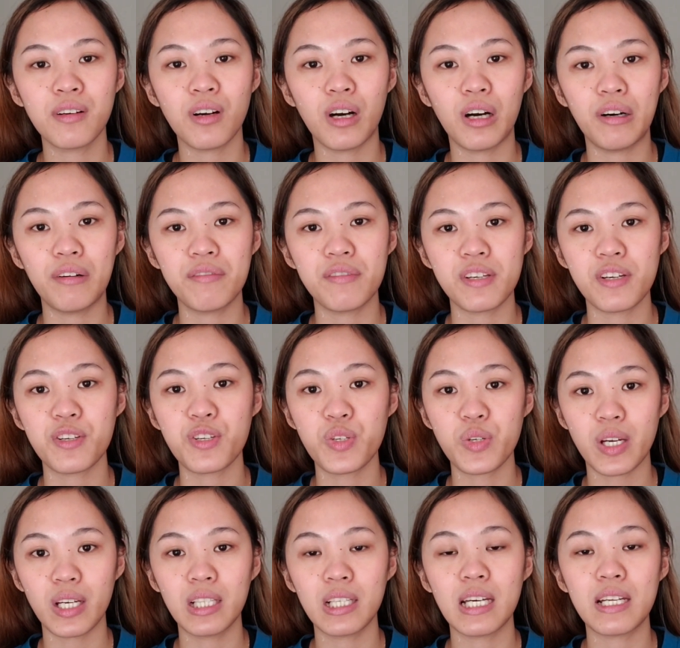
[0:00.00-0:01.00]
of the
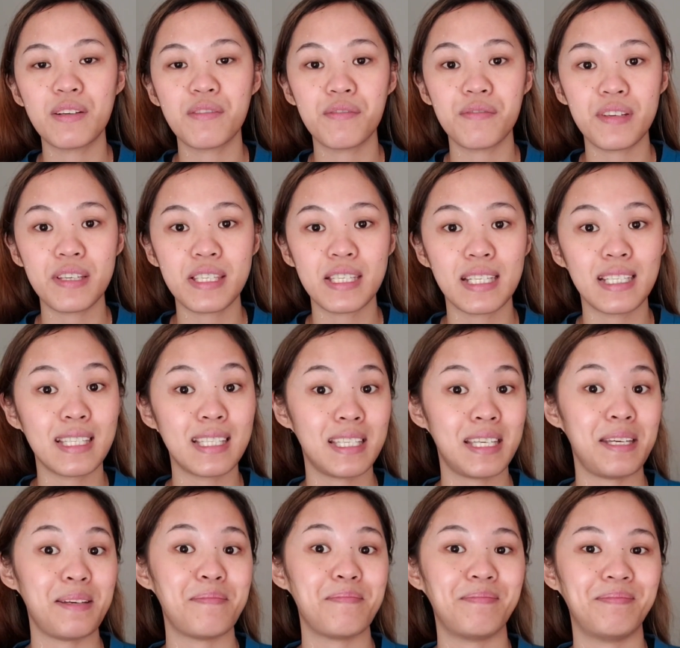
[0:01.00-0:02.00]
Australian visa
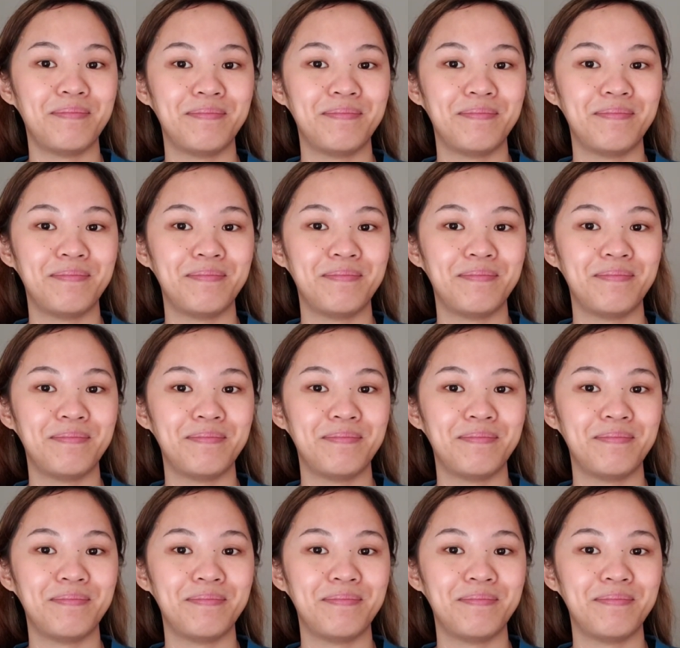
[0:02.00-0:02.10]
team.